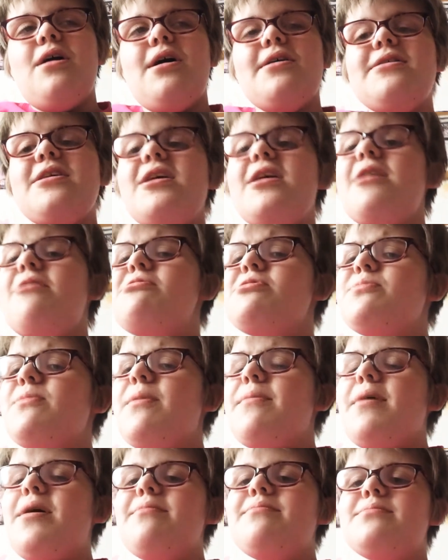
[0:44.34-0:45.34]
think it was
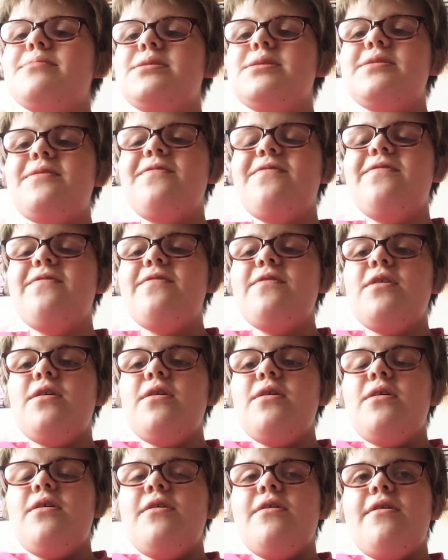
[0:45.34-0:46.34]
my mum's
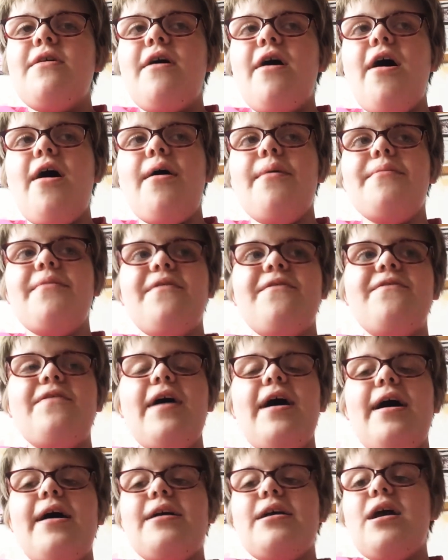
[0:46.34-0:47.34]

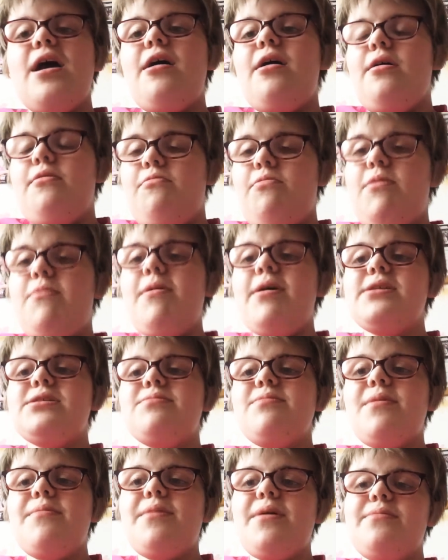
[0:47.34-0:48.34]
fair. Yeah, we went to
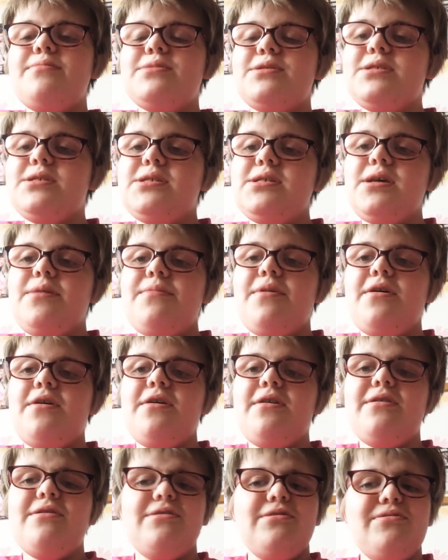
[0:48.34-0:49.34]
my mum's
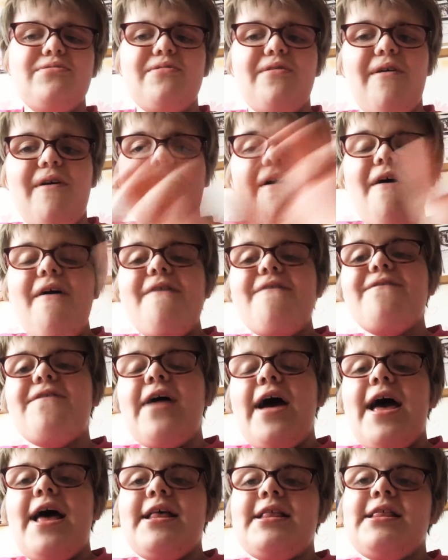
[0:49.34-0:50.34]
summer
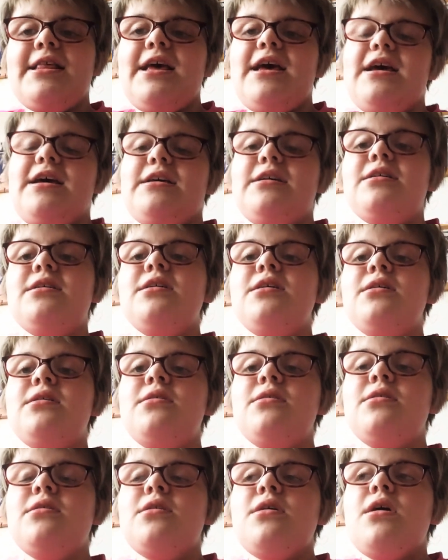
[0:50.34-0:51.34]
fair thing,
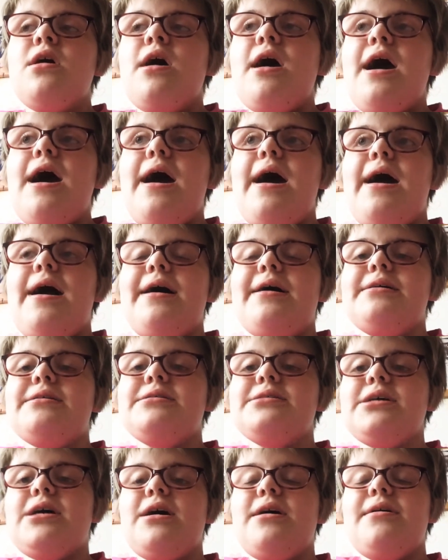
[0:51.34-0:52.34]

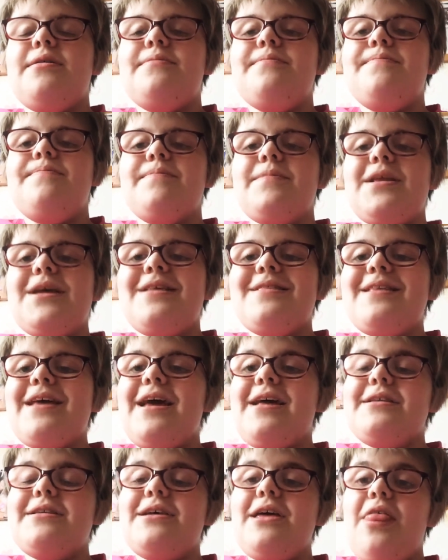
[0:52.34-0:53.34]
and
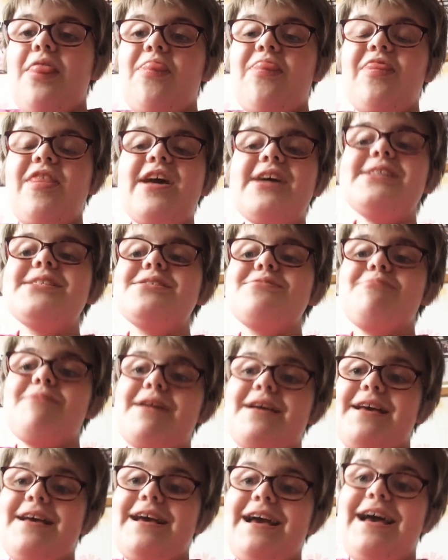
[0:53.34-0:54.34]
then this
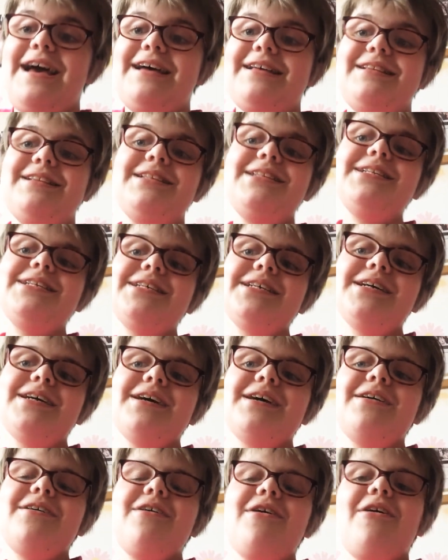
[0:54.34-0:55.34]
weekend
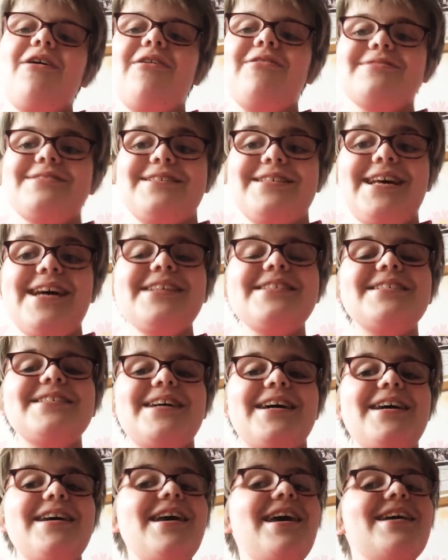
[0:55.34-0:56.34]
on
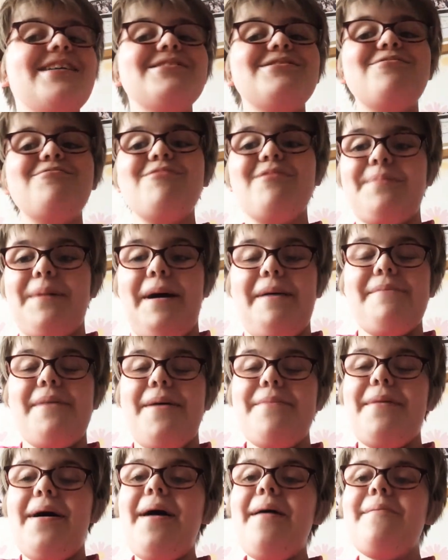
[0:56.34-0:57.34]
Saturday it's all about
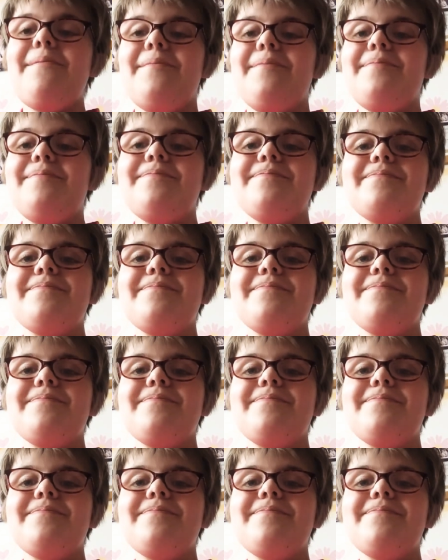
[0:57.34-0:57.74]
my mum,